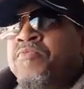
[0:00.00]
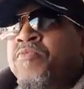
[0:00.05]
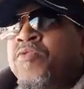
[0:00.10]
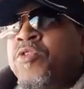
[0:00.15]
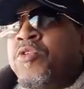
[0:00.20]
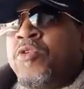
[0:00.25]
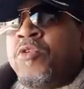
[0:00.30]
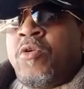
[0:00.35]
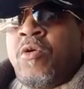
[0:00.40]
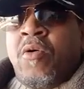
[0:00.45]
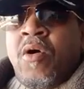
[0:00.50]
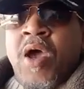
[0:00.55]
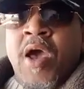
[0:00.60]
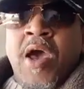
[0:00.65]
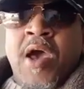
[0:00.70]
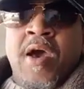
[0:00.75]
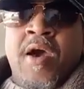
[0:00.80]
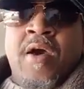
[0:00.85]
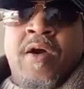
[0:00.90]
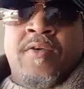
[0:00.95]
you're going to
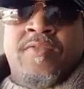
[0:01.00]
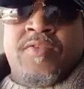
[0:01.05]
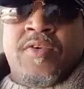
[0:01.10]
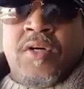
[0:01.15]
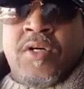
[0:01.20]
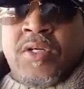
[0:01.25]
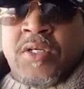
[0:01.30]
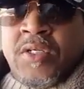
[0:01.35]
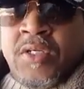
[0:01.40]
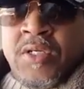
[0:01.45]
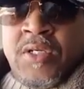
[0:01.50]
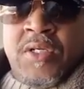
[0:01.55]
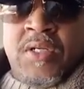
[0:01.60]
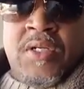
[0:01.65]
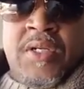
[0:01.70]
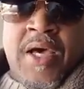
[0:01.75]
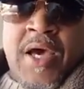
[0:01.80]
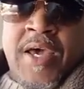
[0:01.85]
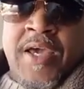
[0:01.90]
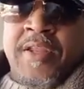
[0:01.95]
have a good
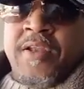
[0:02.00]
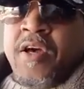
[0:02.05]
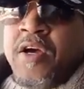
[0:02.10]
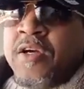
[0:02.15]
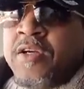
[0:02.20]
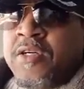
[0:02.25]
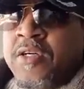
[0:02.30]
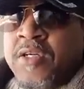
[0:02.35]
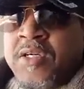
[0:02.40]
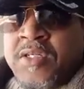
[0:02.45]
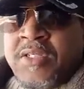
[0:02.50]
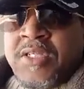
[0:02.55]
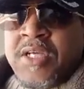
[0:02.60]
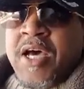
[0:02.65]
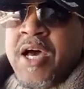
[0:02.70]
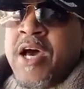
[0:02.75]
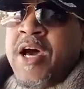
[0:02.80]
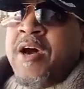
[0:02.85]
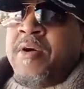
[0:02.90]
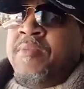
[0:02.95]
night, a good
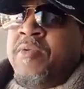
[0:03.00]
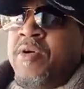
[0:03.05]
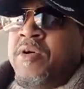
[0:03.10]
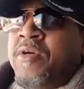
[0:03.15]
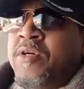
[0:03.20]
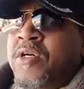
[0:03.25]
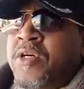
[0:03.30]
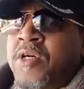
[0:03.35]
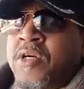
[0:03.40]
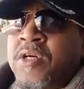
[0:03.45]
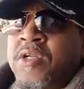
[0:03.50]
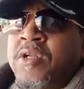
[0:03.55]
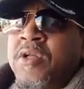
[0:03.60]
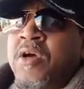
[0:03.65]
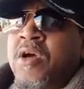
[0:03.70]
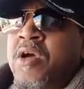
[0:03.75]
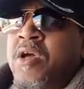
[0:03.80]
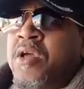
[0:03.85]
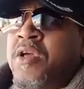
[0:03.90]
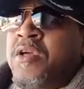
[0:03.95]
time, a good
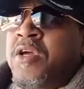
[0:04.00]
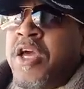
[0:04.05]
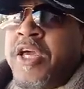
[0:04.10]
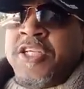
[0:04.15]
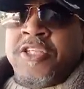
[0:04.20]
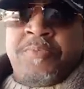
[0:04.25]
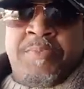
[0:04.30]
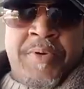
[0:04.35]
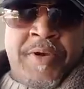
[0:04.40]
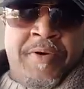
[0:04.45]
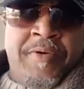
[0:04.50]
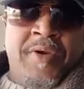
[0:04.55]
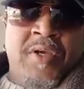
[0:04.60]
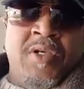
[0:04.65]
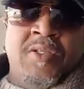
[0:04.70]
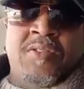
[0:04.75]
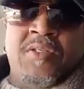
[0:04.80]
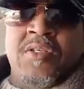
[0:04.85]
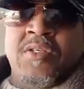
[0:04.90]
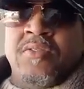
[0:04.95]

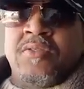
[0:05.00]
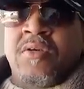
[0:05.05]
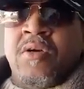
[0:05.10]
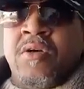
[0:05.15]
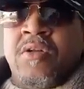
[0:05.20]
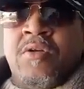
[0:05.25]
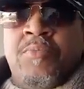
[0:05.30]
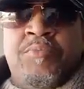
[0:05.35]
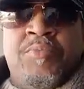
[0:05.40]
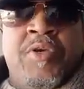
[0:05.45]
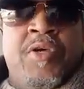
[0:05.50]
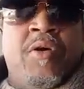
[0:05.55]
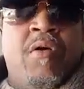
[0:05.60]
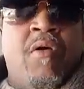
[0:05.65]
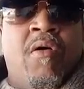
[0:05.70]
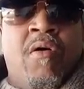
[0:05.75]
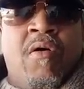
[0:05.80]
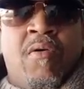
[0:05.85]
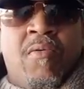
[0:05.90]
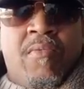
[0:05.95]
experience, it's gonna be
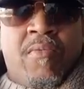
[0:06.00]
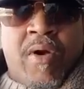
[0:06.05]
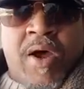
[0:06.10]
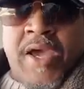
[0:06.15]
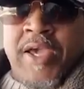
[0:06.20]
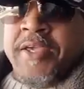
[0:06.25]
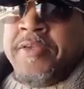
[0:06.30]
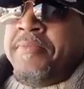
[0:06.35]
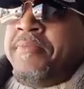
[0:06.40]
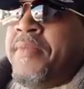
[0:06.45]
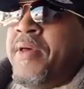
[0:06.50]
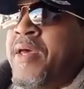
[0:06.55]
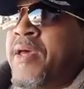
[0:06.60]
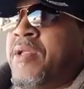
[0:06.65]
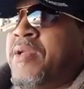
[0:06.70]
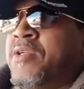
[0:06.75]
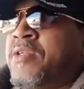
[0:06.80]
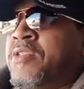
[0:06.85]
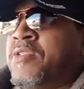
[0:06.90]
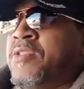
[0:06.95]
all right,
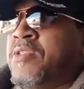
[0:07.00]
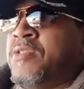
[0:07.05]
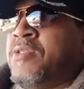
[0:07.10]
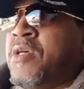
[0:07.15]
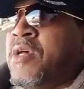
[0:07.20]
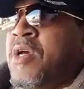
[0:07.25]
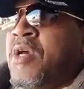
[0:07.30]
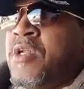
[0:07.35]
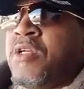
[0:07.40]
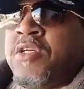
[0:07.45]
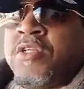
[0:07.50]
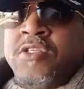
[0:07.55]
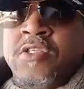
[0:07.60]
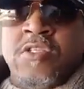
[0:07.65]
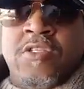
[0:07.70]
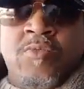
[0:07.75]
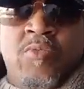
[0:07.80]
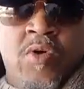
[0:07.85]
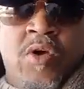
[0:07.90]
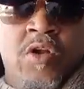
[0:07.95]
man. This is
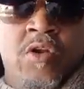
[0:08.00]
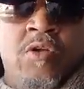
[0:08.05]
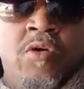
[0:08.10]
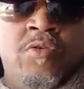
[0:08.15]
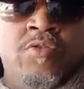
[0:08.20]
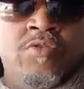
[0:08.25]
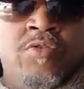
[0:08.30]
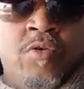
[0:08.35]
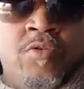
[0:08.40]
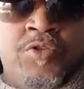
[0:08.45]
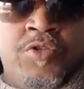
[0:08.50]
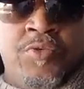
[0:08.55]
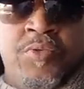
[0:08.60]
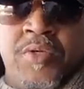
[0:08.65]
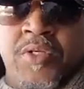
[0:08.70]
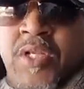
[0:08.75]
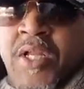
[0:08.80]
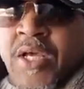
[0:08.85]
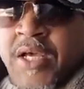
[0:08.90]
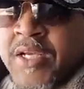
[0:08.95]
one of those social
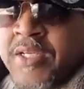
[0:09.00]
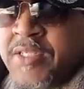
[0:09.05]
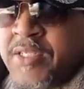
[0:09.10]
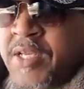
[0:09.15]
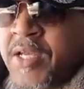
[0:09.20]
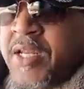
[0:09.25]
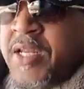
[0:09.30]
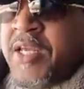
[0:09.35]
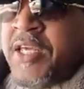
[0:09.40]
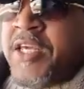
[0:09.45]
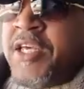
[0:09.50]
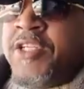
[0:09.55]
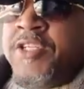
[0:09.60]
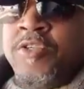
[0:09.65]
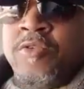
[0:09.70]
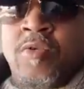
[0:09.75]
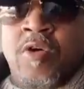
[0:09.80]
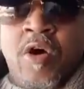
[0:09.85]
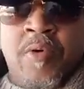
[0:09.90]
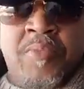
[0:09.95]
weeds, like I said, it gets
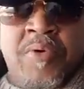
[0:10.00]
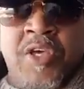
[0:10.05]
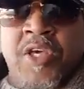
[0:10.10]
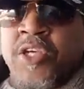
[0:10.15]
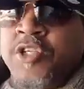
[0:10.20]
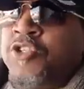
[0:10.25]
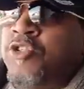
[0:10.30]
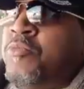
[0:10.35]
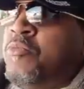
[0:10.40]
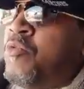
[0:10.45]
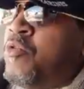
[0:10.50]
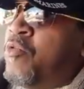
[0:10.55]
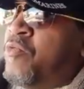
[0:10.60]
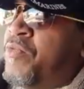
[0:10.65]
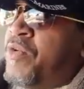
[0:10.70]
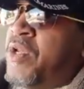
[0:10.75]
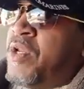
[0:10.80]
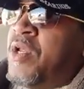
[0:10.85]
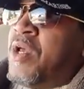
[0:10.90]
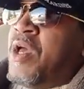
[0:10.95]
you up, it gets you
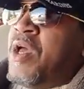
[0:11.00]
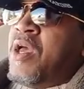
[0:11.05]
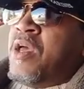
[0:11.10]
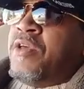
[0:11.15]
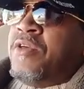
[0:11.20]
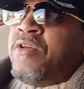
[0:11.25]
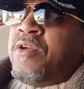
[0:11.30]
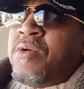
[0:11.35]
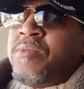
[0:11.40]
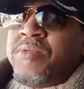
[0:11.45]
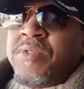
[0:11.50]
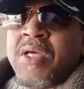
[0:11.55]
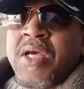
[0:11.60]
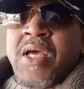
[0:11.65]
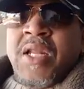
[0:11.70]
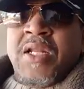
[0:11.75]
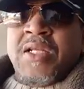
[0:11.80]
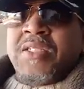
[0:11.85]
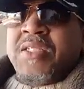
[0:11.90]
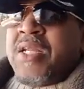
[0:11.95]
moving. You know what I'm
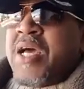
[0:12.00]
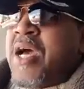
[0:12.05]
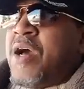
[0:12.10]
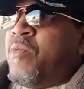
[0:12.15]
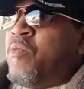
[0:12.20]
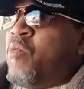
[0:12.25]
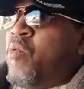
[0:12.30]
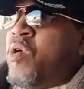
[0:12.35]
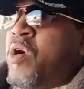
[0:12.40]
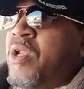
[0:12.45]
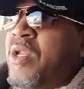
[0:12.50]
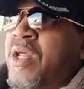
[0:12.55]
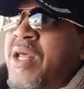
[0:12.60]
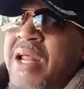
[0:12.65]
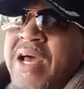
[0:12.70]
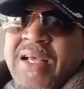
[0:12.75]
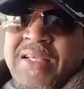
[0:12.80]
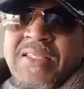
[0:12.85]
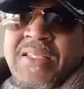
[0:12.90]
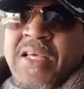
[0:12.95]
saying? It's not one that
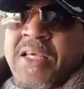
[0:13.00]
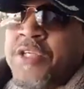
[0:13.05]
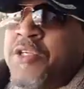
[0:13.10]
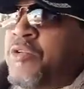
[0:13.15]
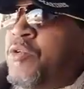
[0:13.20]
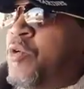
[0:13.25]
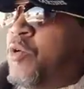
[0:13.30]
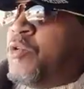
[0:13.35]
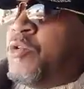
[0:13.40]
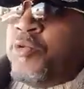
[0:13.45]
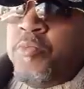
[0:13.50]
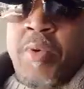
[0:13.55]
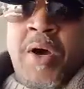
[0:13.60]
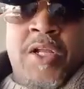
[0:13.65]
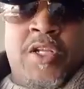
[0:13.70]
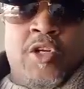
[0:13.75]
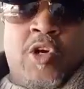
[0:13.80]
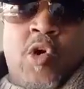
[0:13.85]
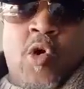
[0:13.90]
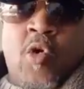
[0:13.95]
I say, you about
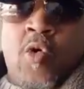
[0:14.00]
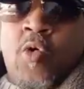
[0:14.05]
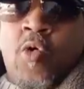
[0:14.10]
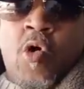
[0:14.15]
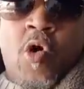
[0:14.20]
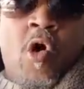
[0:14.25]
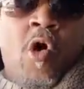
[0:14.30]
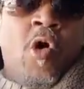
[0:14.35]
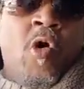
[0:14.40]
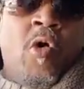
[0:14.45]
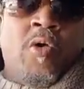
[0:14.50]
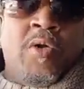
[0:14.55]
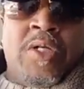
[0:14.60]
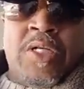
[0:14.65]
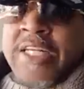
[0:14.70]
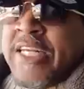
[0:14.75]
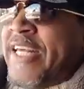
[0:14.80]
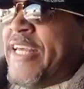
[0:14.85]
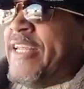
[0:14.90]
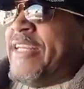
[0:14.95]
to go all
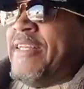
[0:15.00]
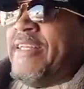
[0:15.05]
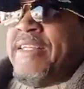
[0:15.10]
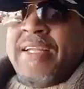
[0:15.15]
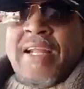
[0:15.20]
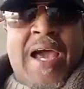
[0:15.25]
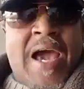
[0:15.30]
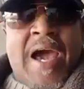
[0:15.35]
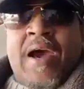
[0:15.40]
lit and